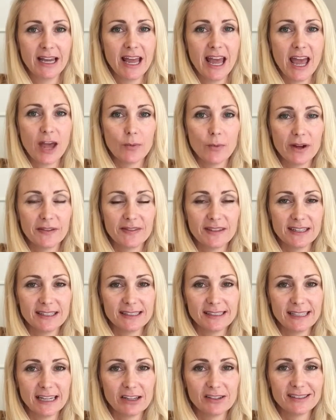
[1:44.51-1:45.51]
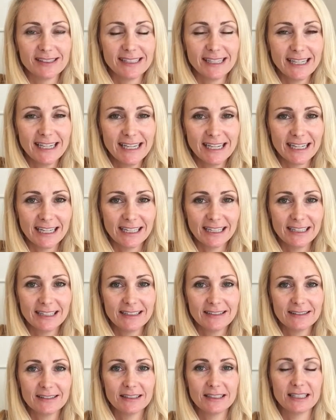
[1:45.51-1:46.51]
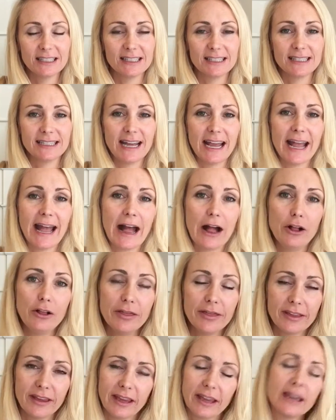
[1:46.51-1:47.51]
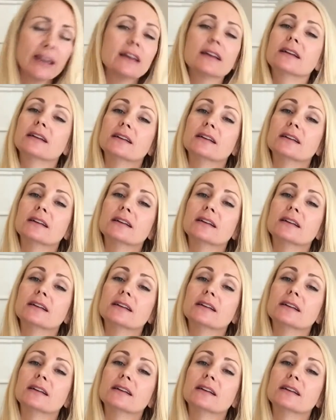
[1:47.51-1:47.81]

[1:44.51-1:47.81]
and what these cells need to stay healthy